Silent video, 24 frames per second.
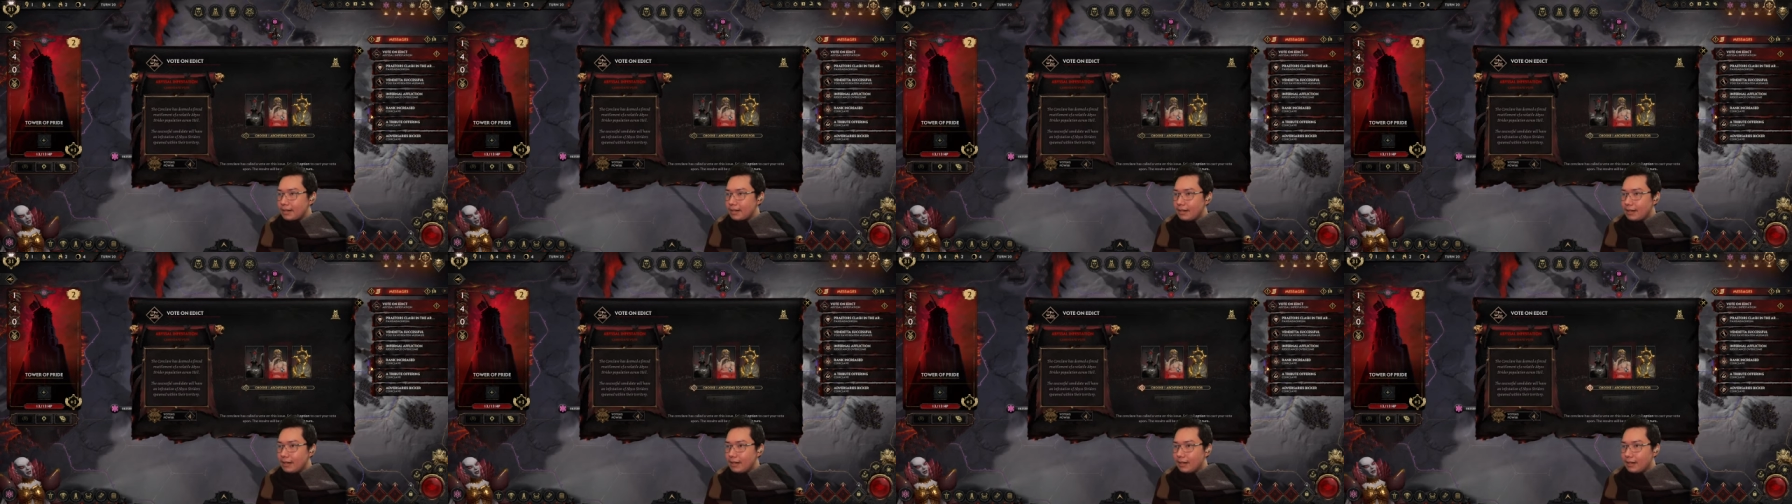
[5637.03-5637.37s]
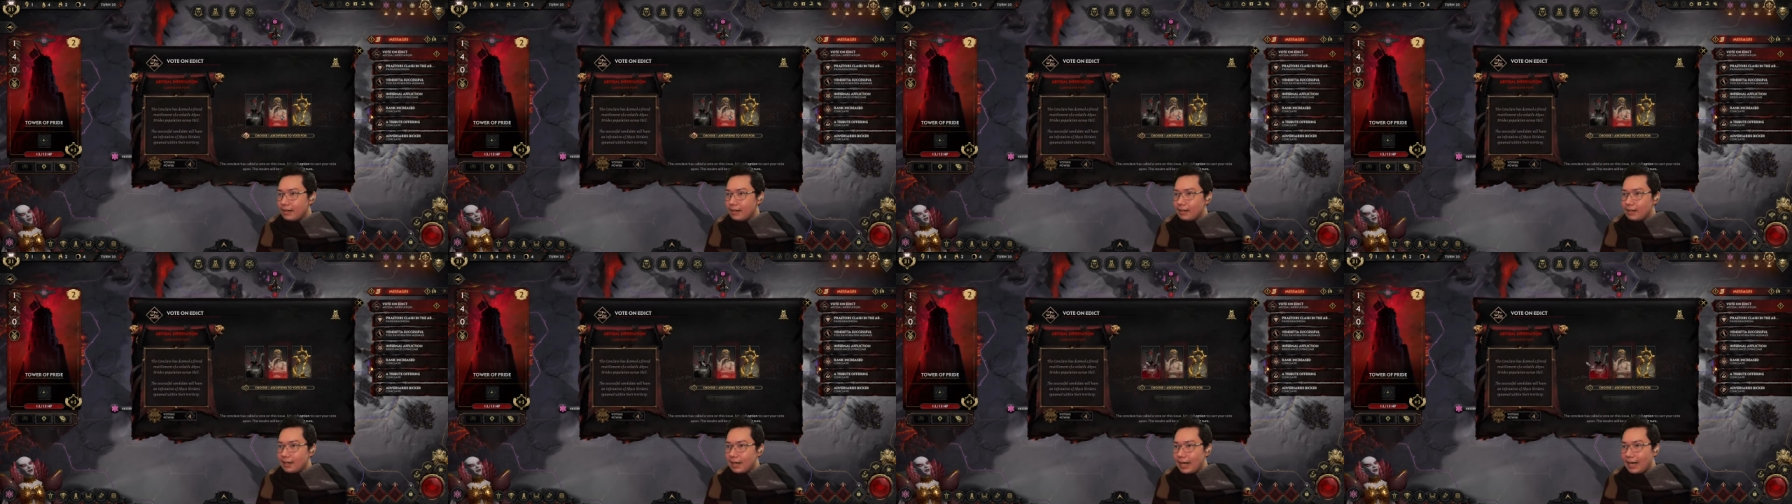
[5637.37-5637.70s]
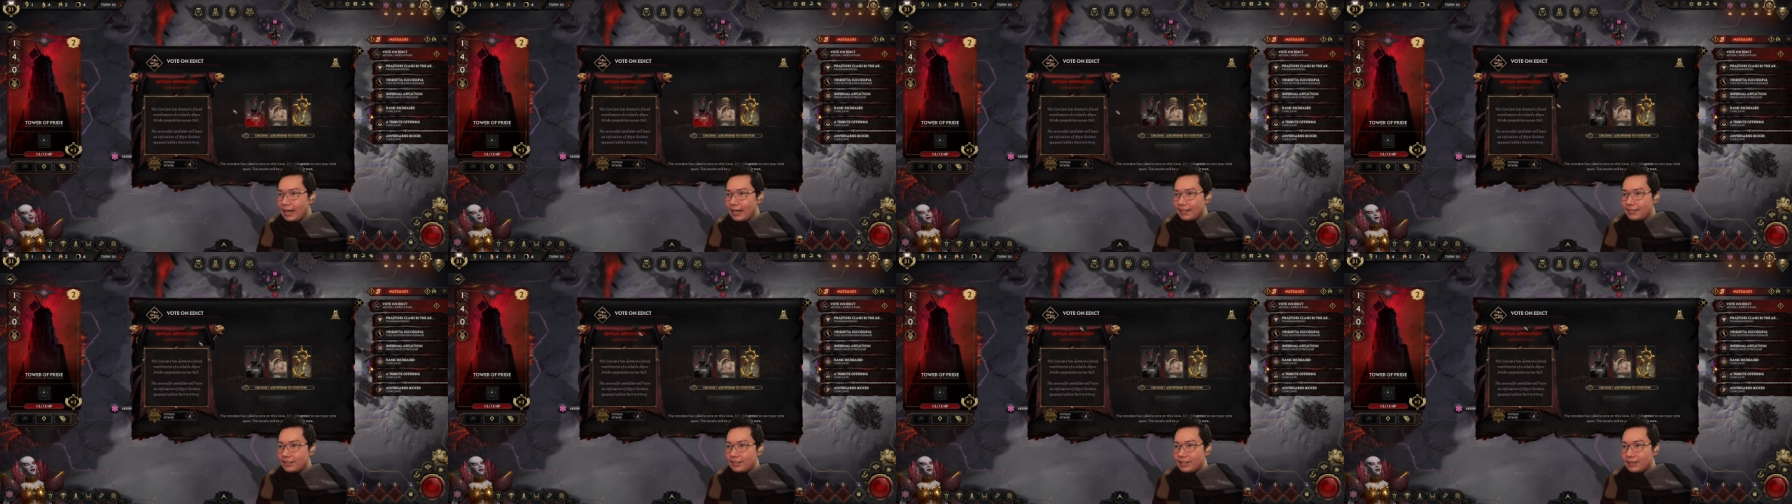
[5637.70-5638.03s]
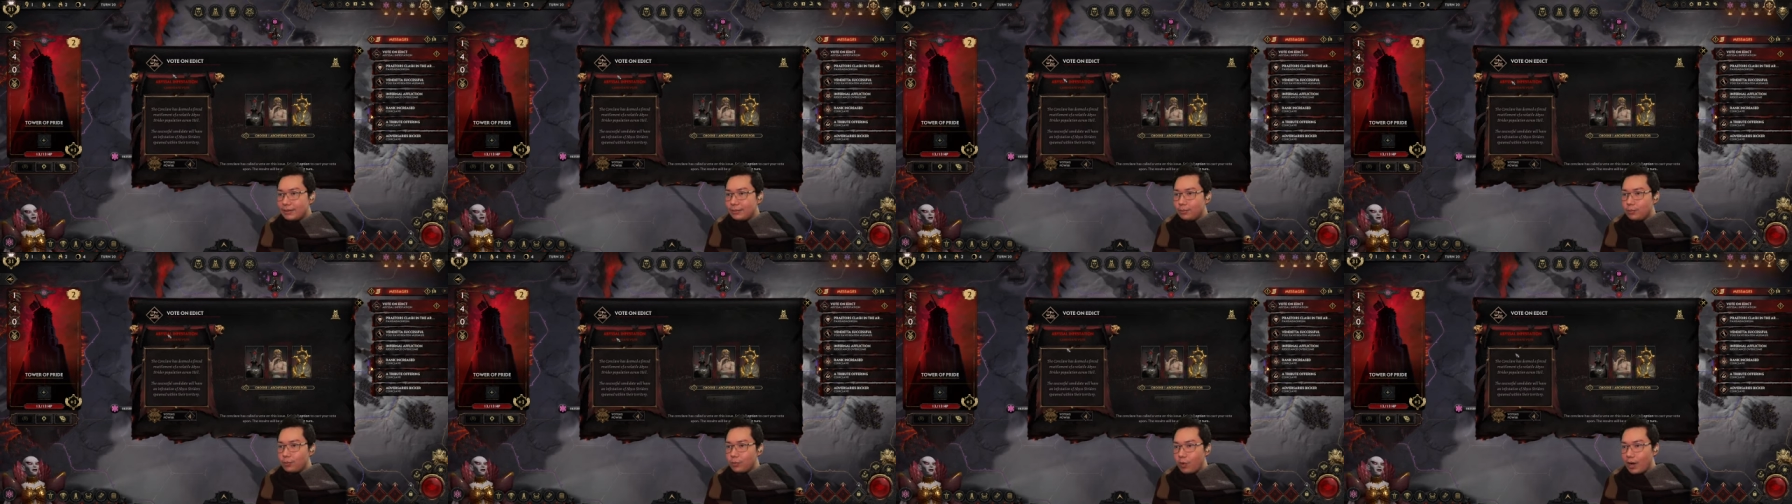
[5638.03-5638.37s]
Uh, I actually
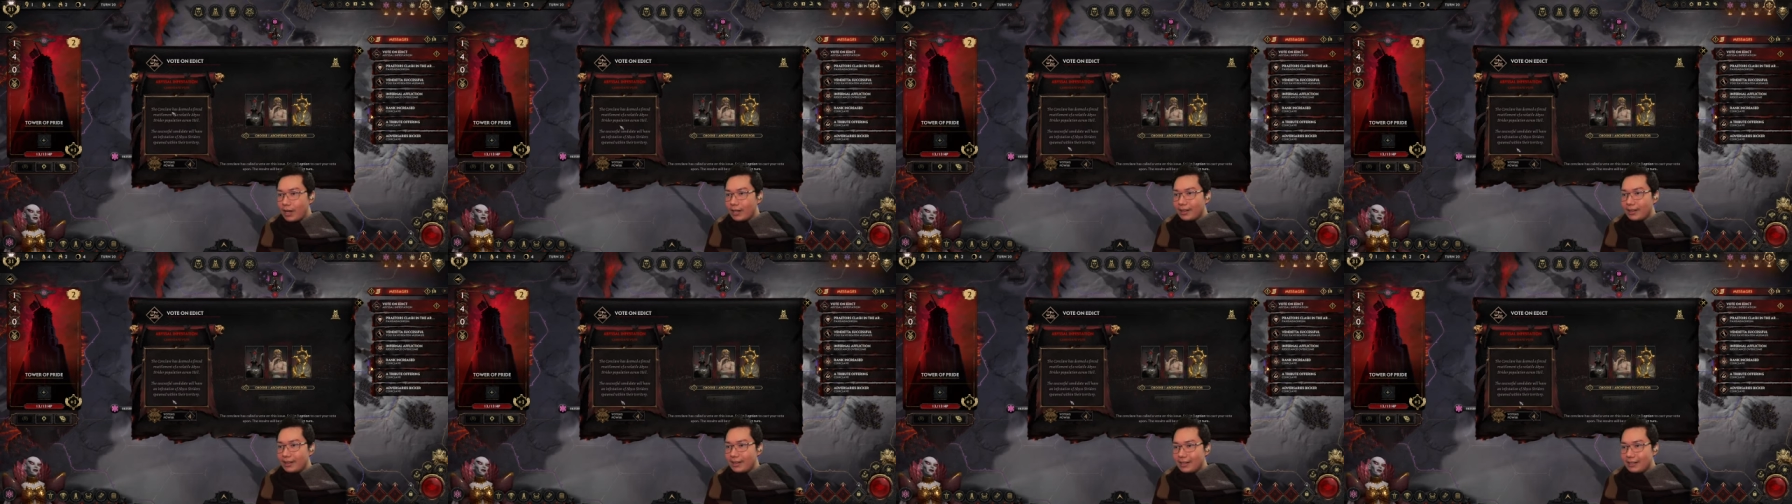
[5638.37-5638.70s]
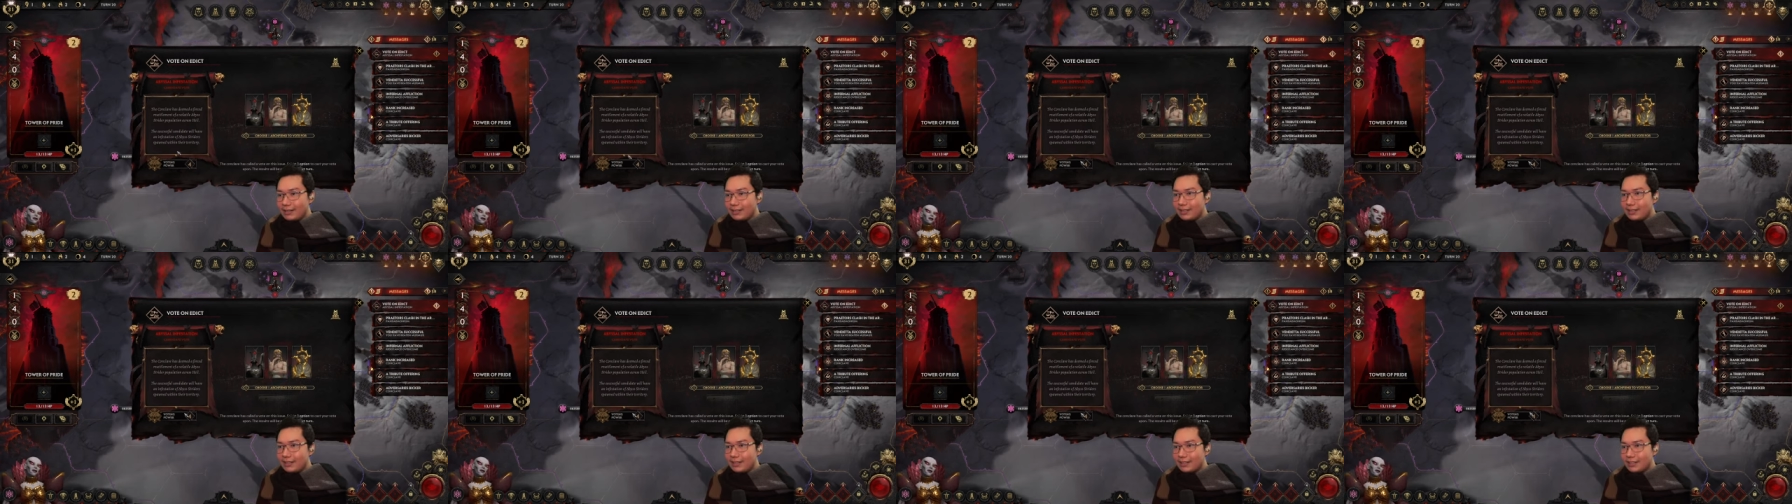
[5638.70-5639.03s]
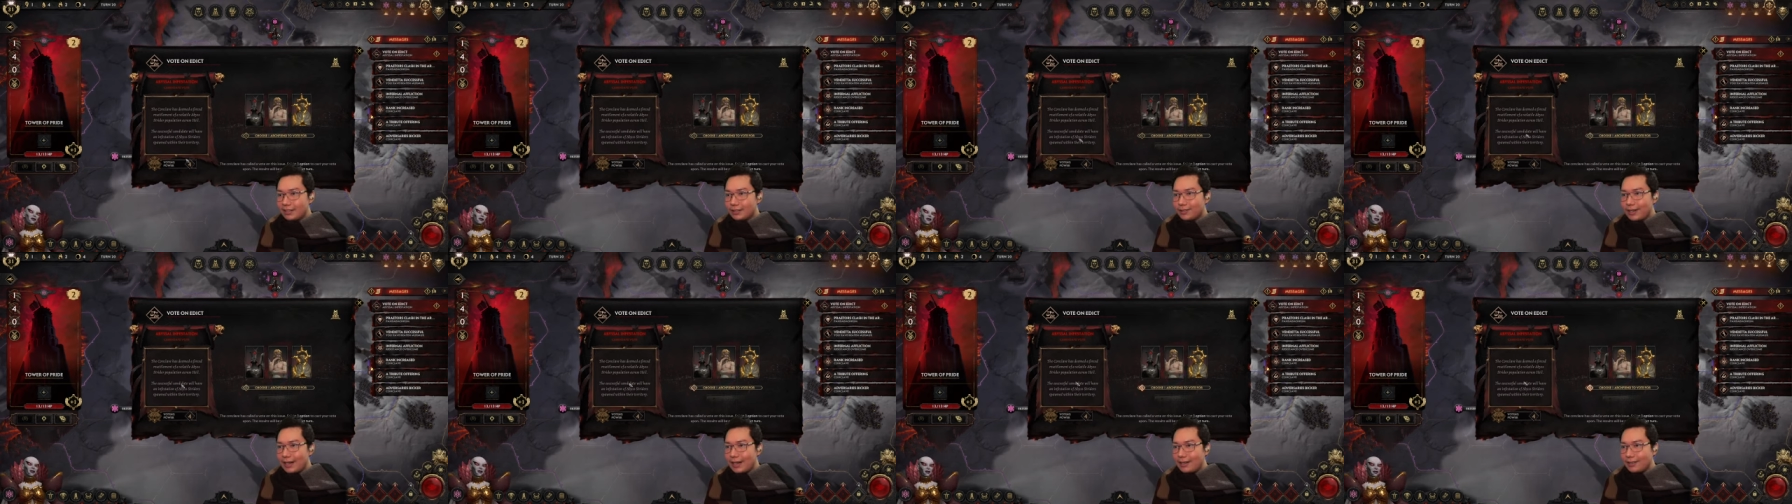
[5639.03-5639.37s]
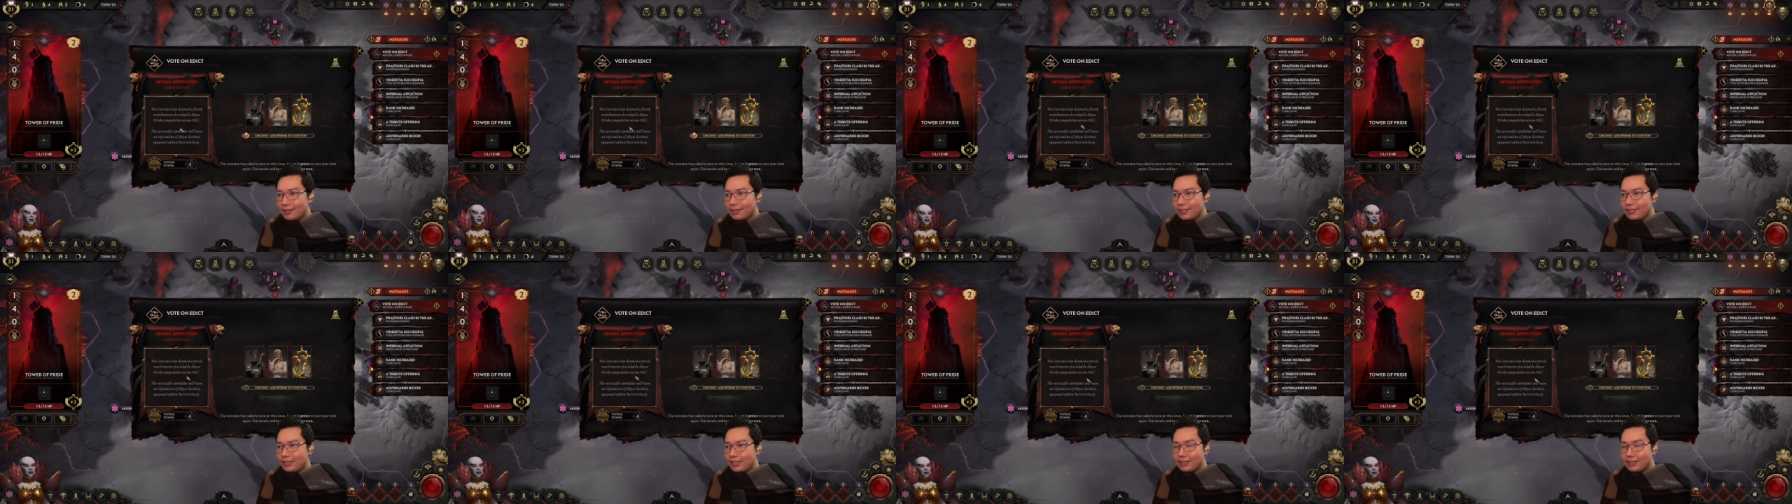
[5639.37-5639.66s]
want these things around.